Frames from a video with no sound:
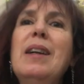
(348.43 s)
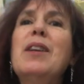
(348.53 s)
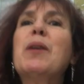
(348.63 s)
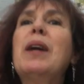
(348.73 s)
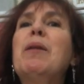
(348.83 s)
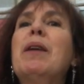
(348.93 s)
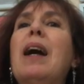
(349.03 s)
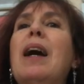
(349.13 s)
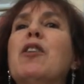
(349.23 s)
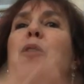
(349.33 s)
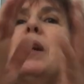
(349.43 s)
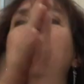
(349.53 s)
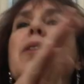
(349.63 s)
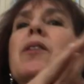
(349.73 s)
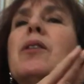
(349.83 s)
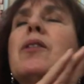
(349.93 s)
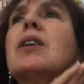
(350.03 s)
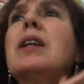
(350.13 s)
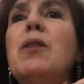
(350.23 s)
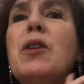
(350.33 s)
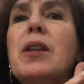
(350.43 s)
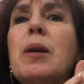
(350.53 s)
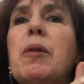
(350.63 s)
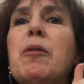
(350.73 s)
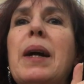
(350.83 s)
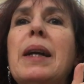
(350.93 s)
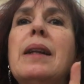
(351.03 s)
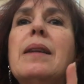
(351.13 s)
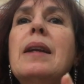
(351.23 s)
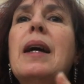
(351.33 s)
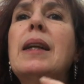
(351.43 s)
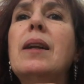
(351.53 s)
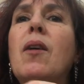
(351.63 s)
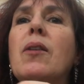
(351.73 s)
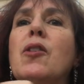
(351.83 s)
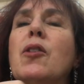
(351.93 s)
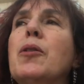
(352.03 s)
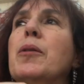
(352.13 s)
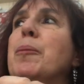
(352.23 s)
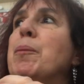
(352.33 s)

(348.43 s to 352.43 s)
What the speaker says: So anyway, I just wanted to give you some of my insight onto